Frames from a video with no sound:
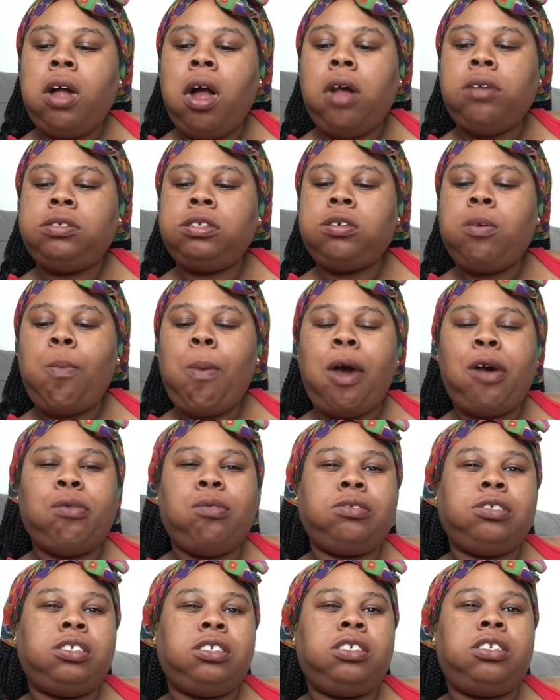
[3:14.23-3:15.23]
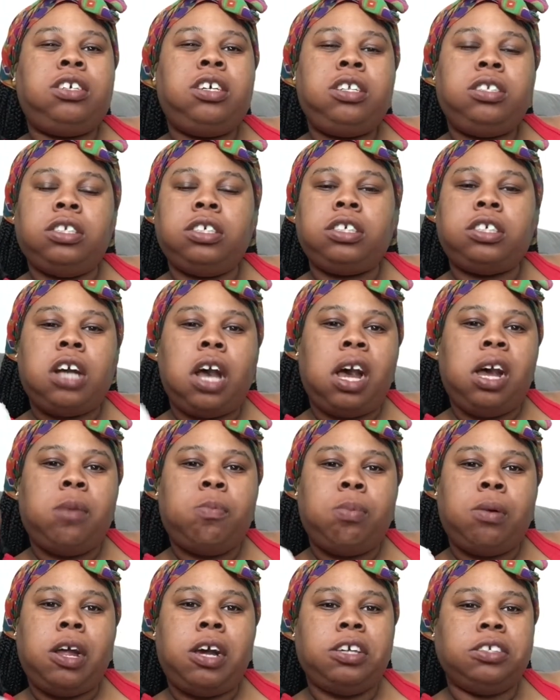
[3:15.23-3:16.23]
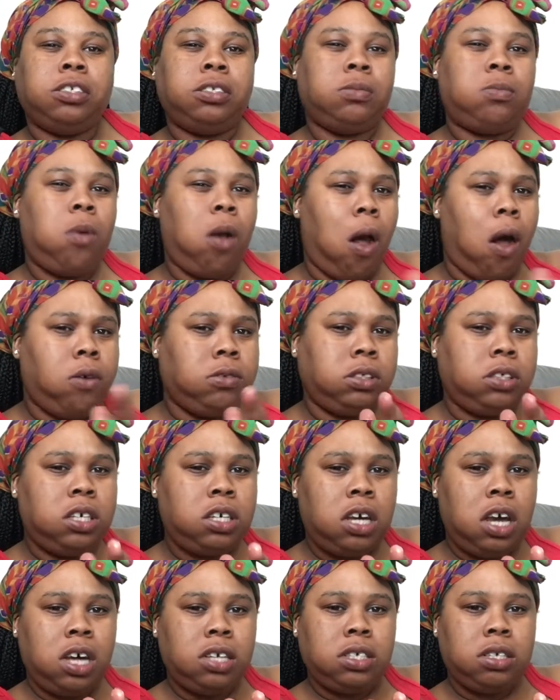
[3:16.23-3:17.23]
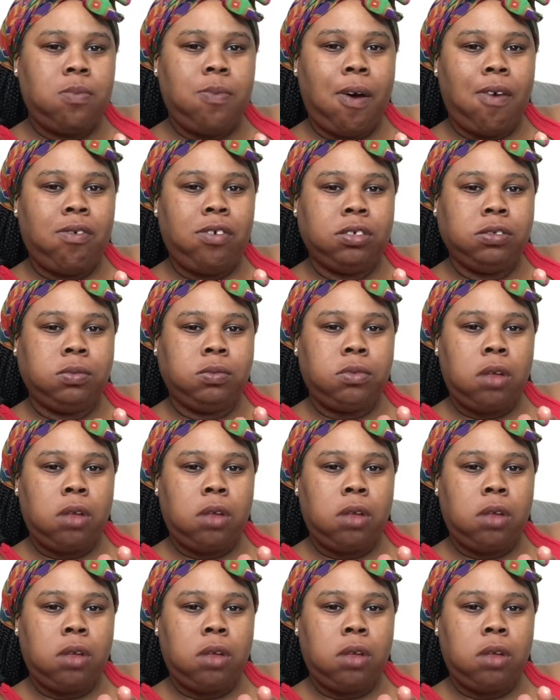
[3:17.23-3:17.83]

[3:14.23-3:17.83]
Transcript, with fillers: Nobody want to sit in the same place. Can y'all see my food?